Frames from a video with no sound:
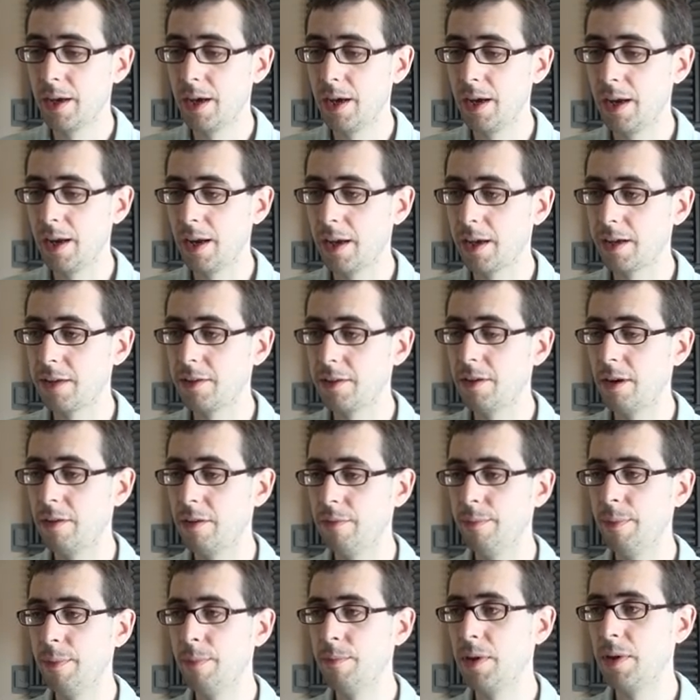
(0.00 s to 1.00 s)
Uh, like I, I
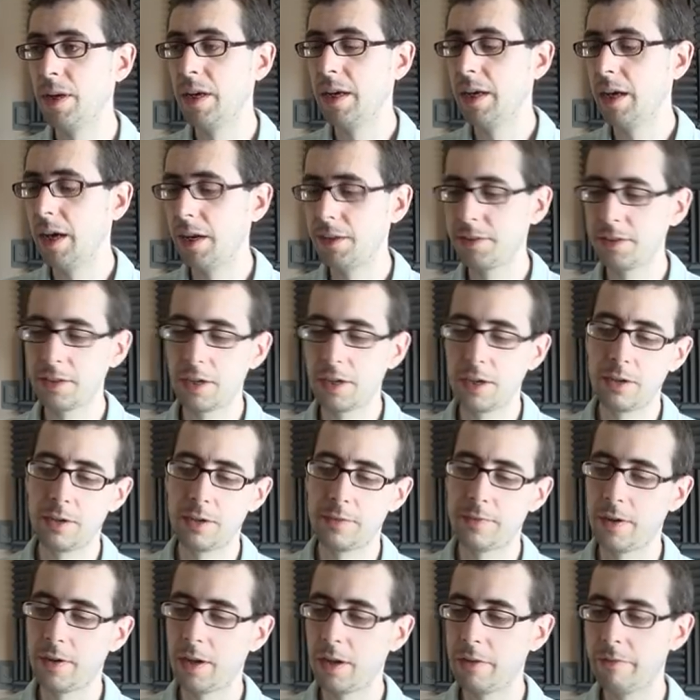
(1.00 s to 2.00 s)
remember, I started
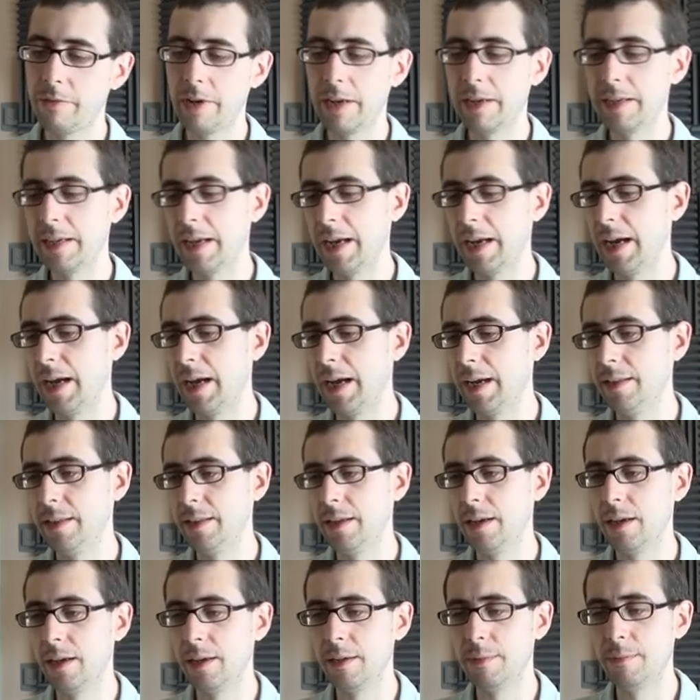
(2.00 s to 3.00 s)
off on like Red Hat, and
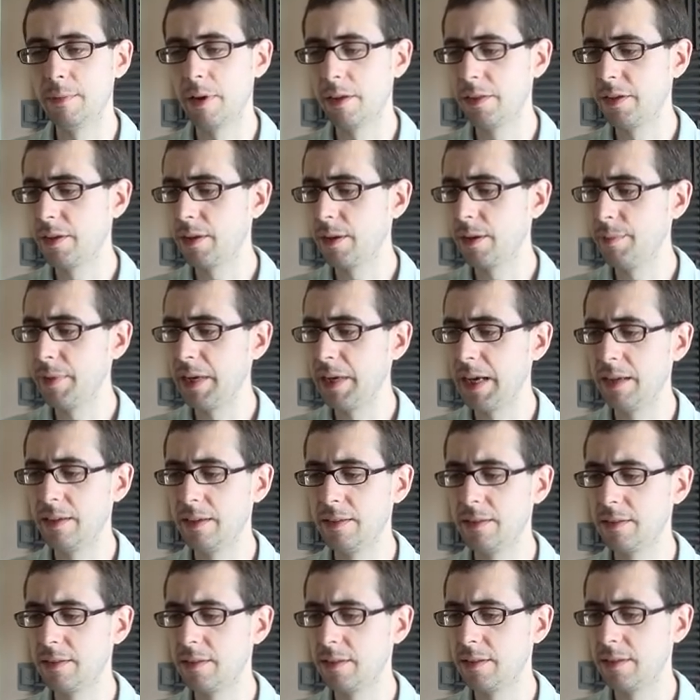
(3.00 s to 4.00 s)
then I, I think I
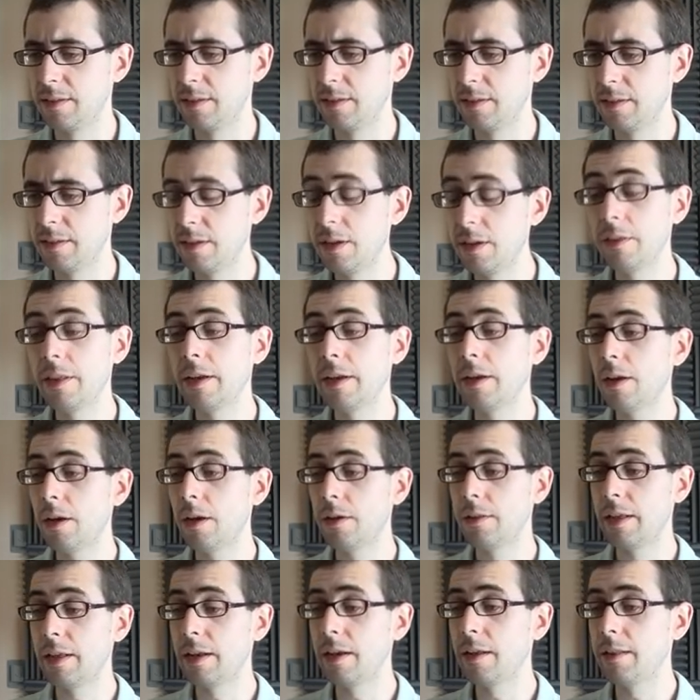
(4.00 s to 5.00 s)
meandered to no, then
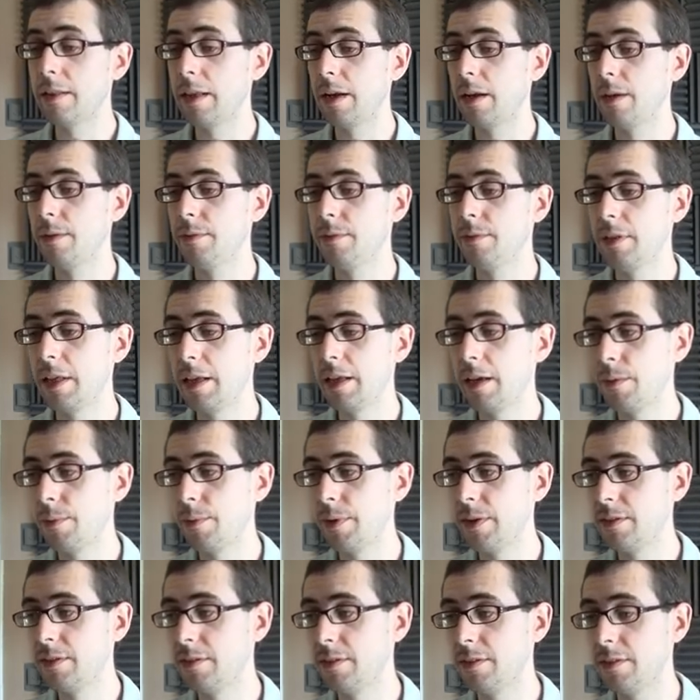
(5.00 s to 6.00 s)
no, then I, then I then I
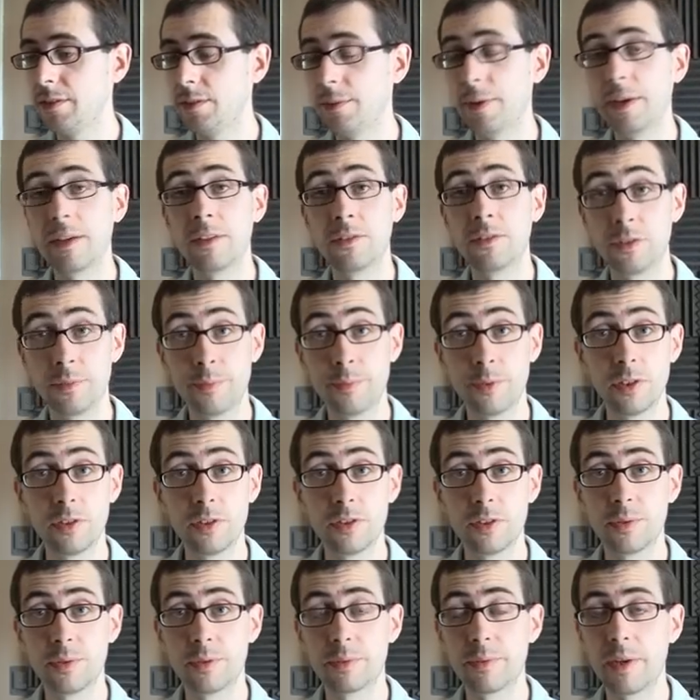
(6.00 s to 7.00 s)
went to to
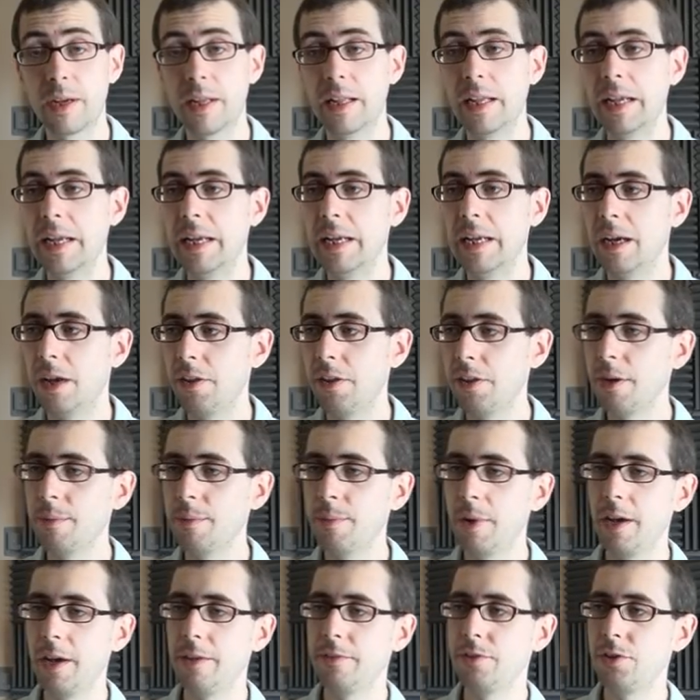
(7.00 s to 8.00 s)
Xubuntu as well. I think I
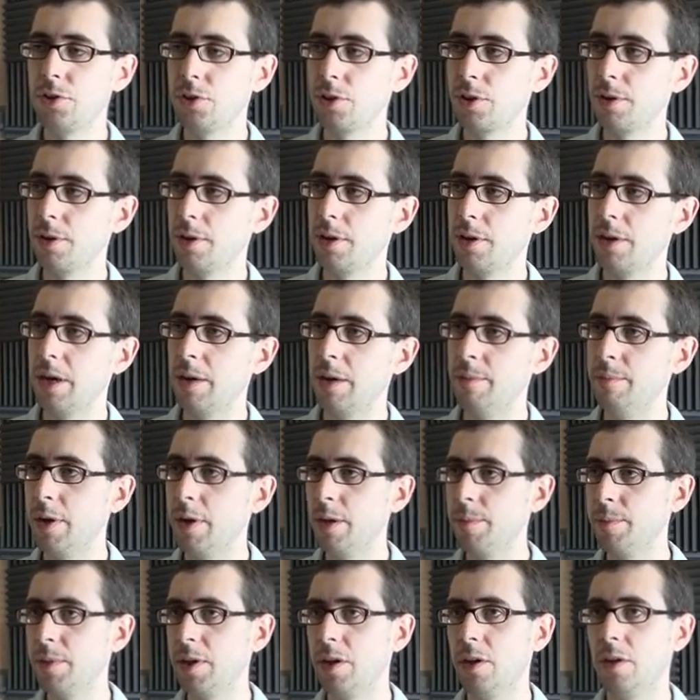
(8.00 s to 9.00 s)
might have took a, a
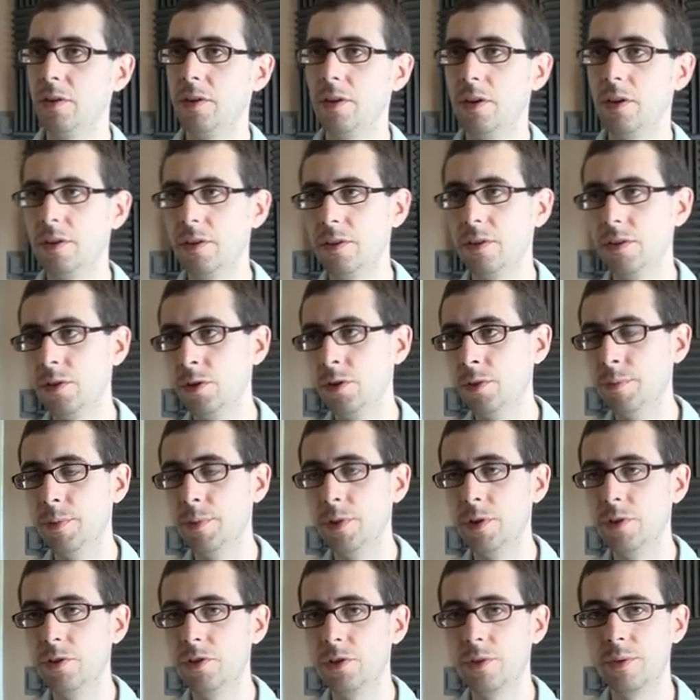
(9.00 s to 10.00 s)
moment on on
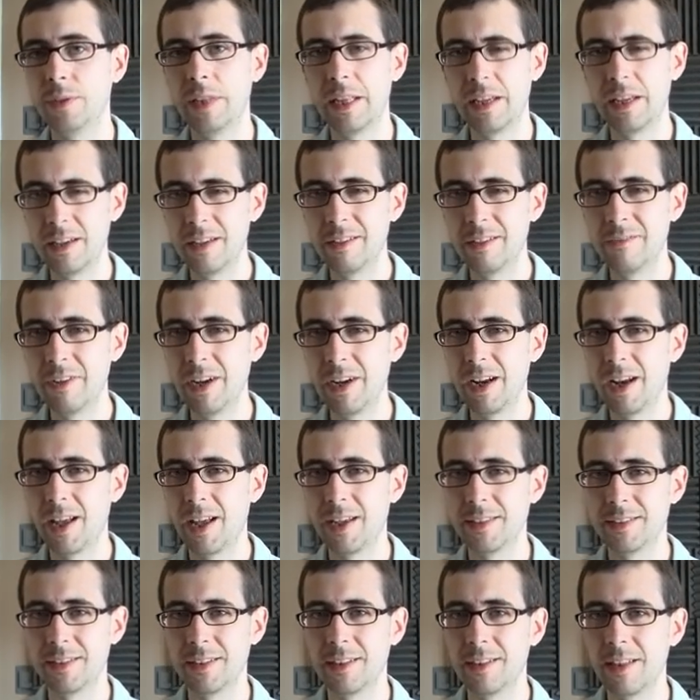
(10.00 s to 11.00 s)
Ubuntu, and then
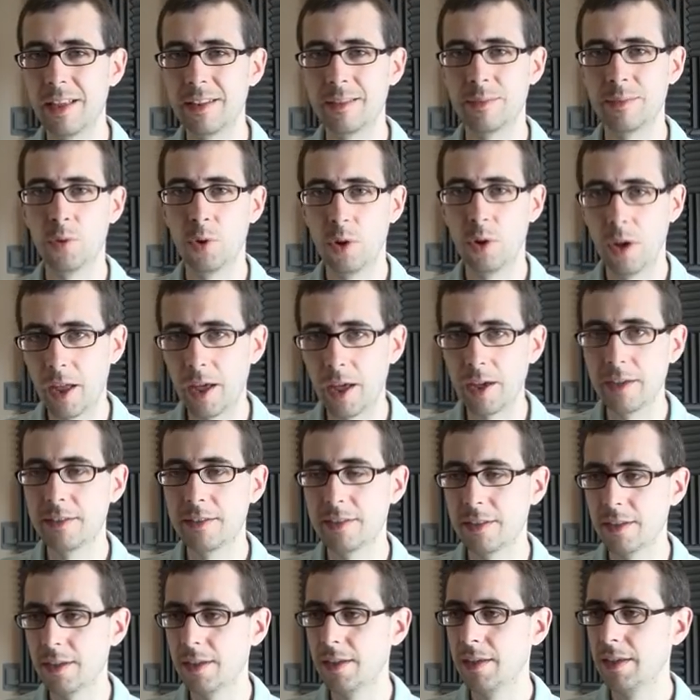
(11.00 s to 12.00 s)
realizing that there's a more
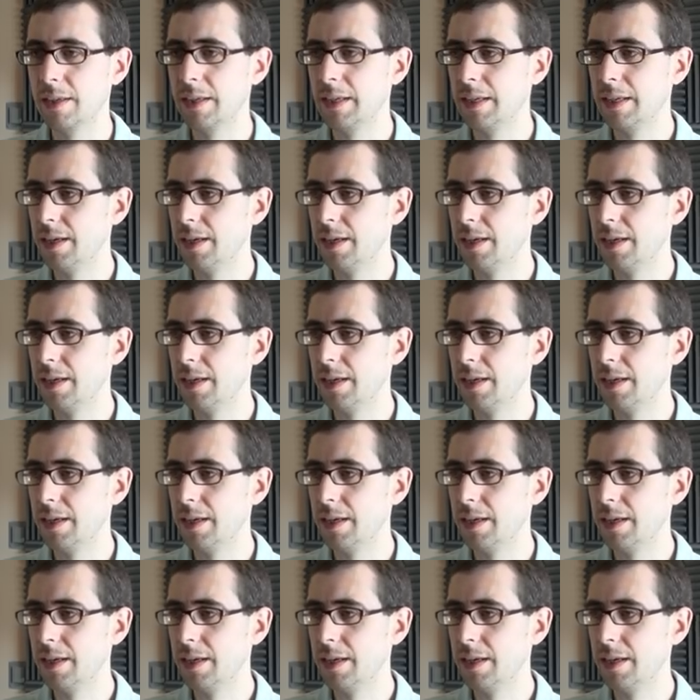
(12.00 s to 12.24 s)
lighter,